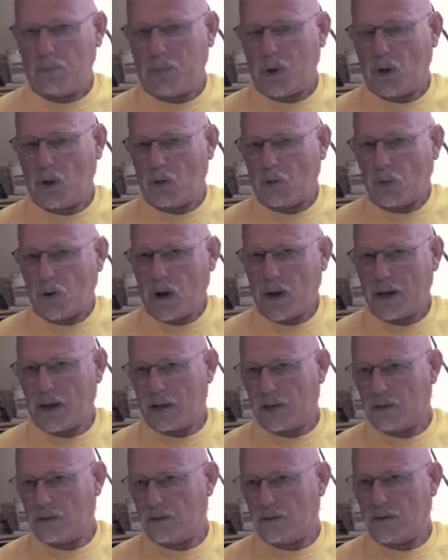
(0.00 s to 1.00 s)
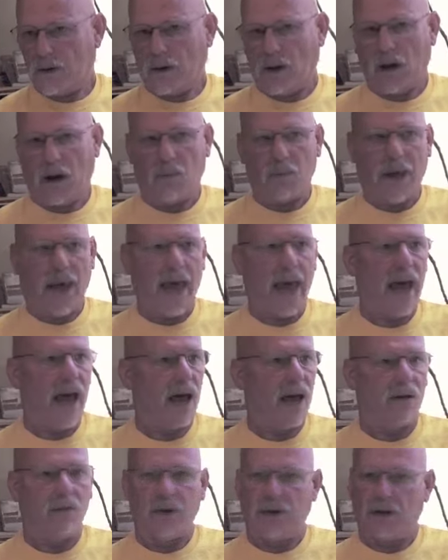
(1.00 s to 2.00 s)
Paul Ryan,
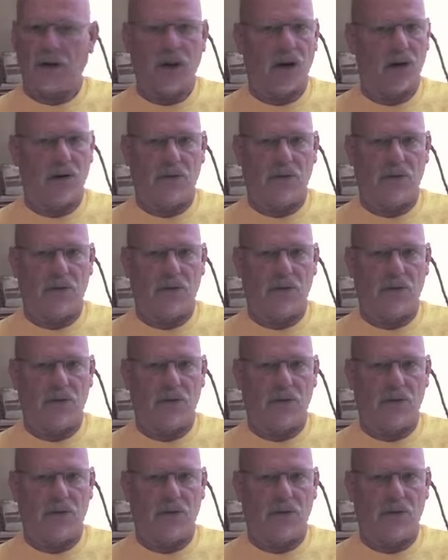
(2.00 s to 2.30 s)
having